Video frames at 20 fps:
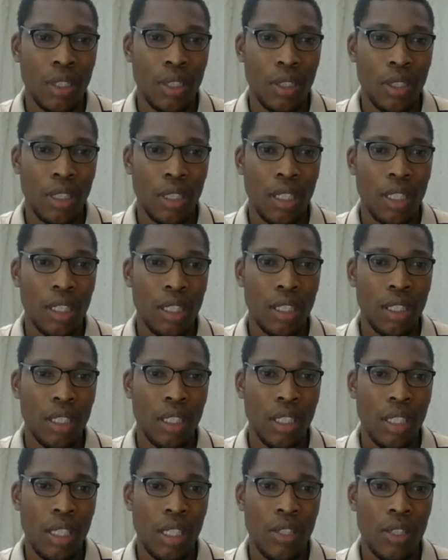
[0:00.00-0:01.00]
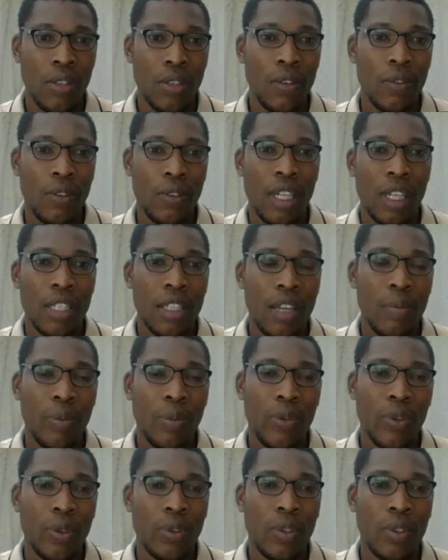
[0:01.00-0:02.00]
Okay. So for
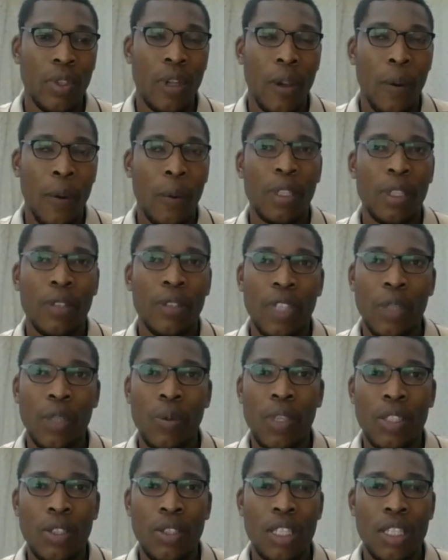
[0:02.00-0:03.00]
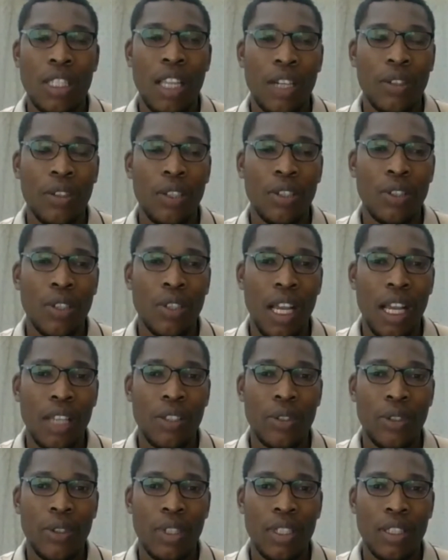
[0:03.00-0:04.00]
example, one of the questions they are going to
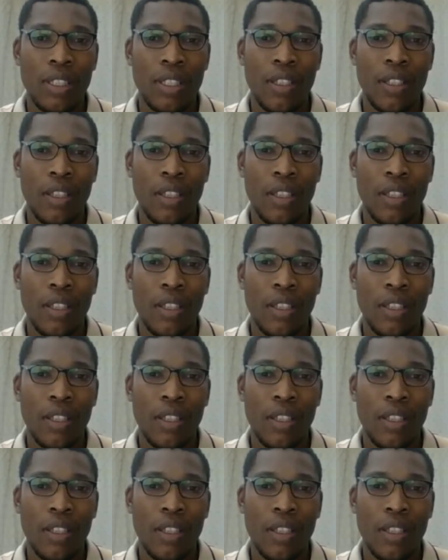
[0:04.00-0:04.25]
ask is,